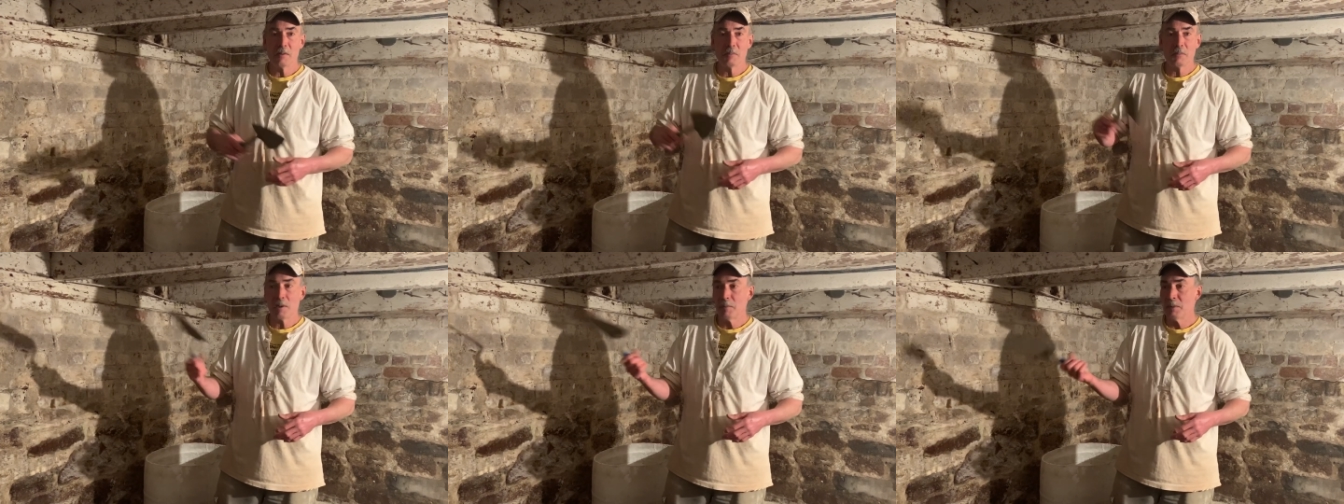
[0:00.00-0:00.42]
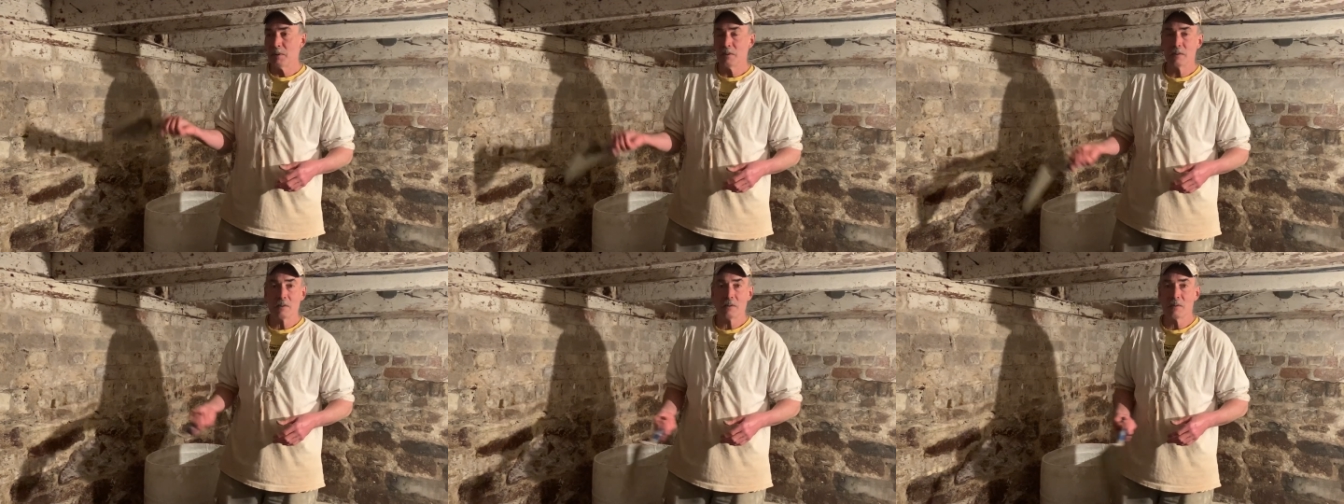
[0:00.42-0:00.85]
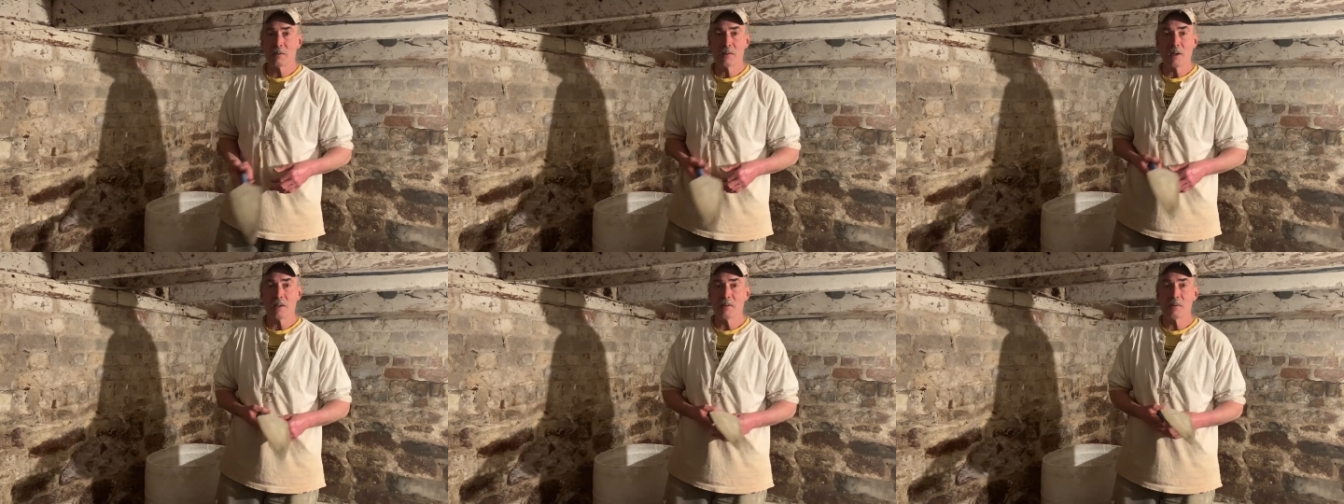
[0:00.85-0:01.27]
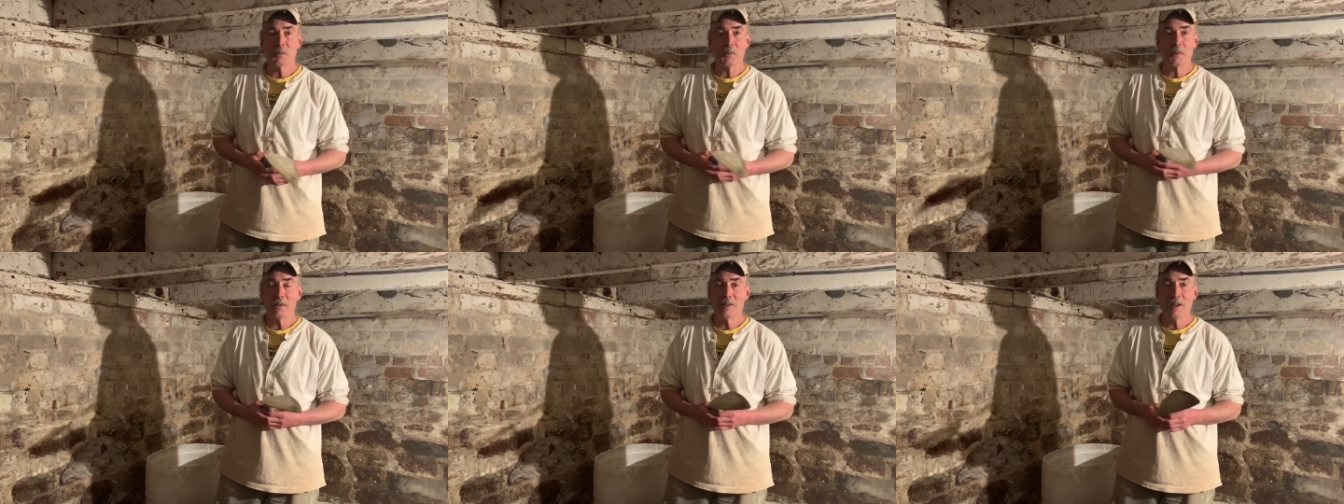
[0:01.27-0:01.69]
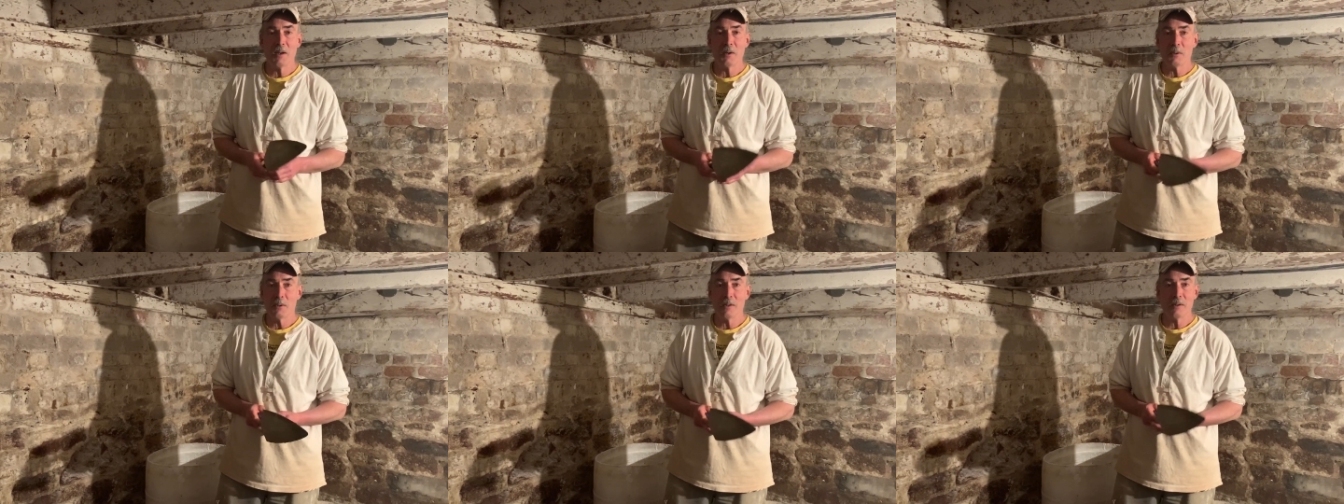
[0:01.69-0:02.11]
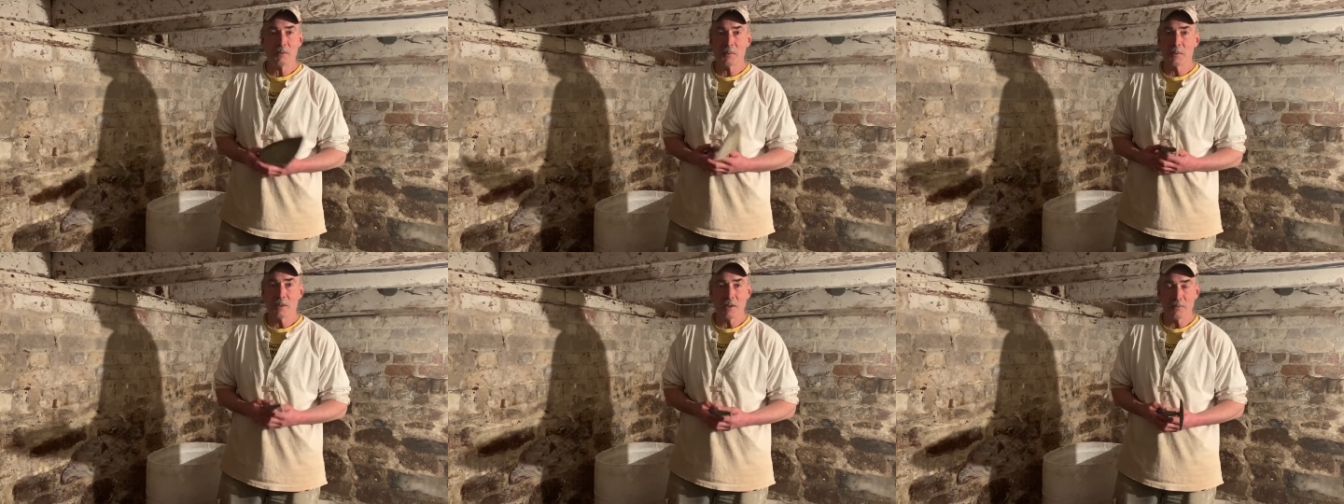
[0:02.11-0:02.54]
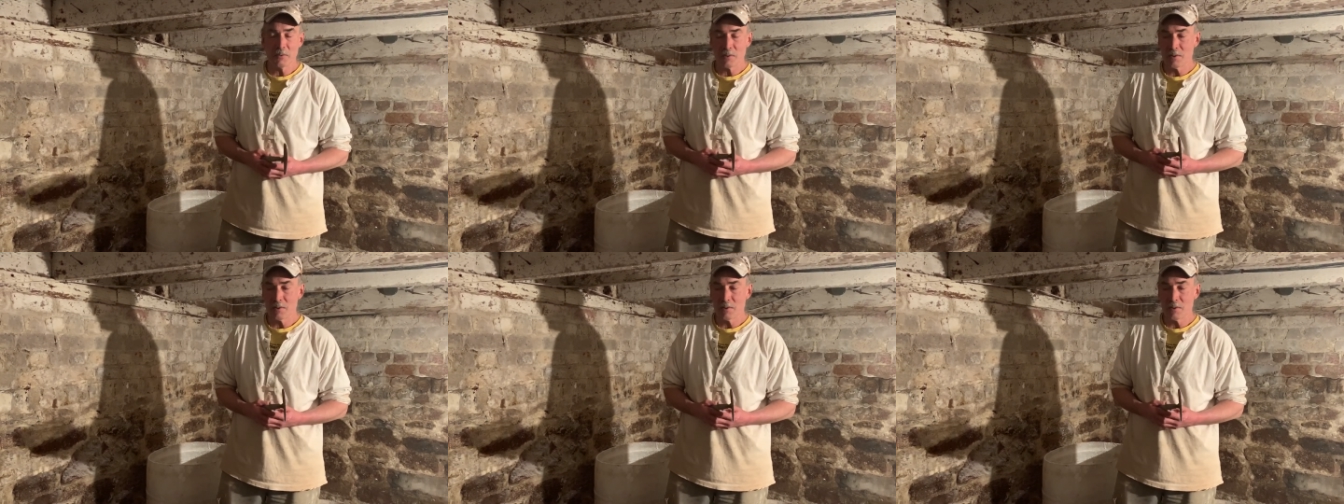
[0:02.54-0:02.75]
and probably their sons would inherit it or whatever.